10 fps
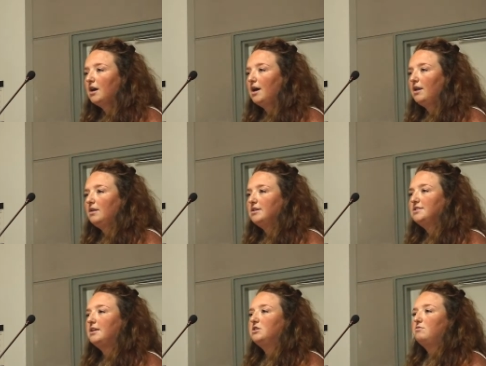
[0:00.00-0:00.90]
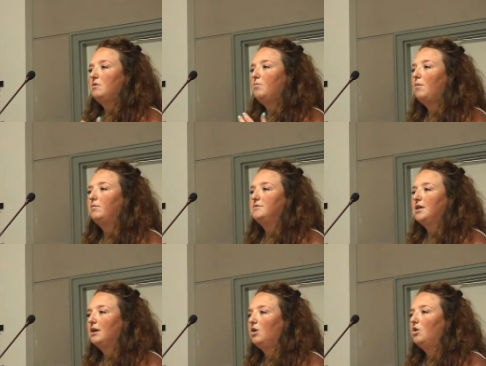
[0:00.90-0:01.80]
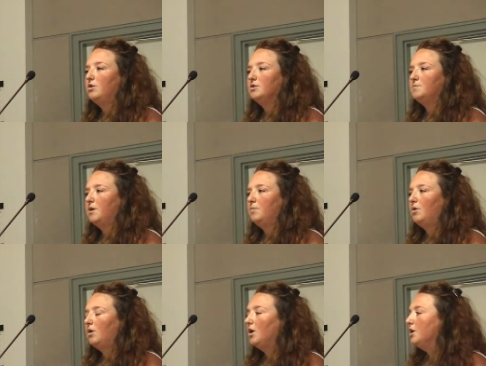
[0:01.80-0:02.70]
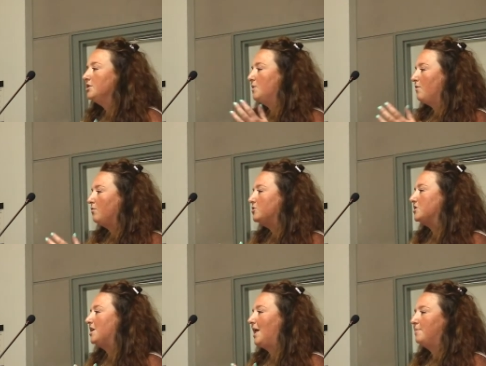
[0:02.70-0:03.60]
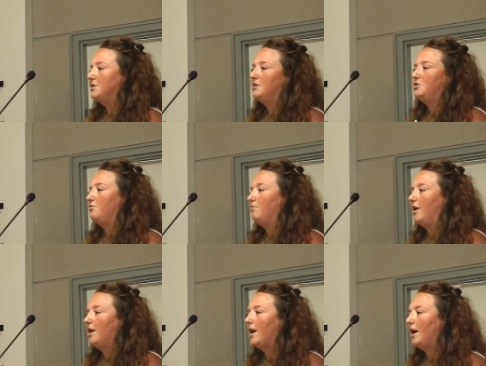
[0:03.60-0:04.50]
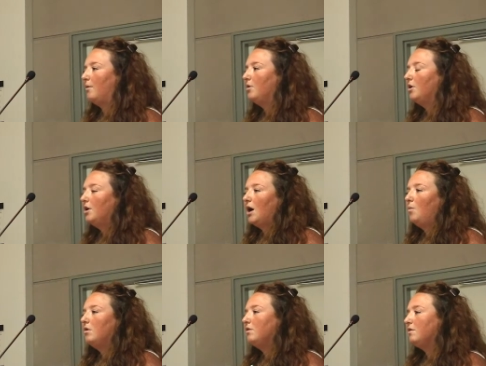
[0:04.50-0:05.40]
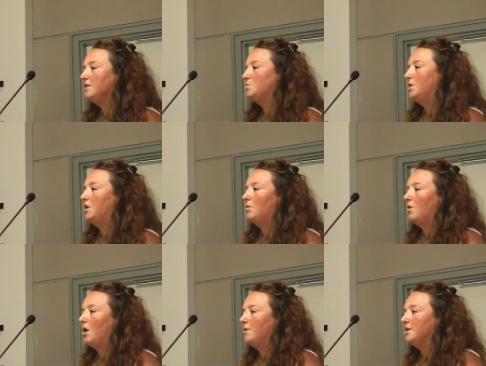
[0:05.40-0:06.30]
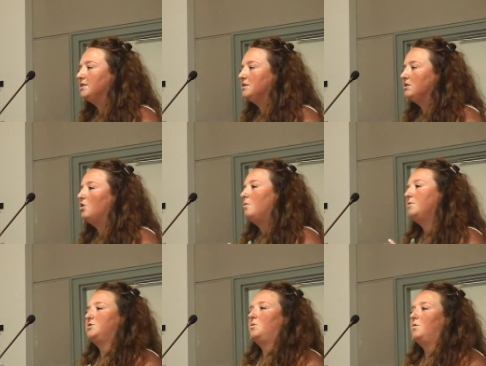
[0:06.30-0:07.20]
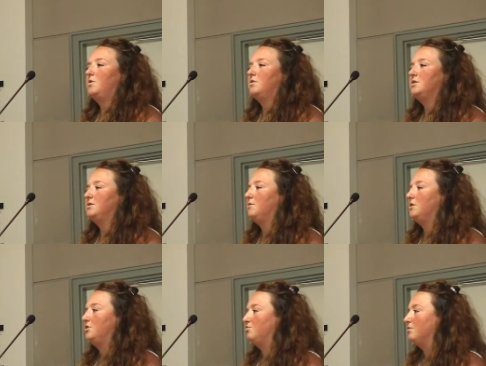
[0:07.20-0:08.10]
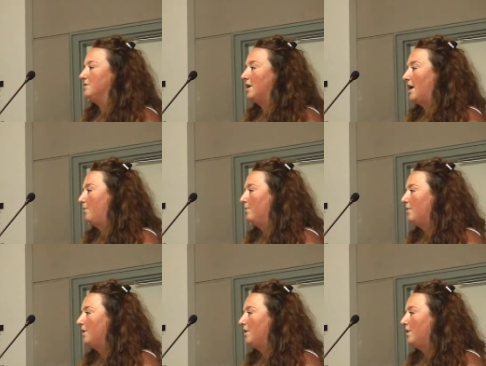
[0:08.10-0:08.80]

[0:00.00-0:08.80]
and the sensory problems that can cause people. So everyone just clapped in this room right now. And one of the things we don't know is there could be someone with autism in this room now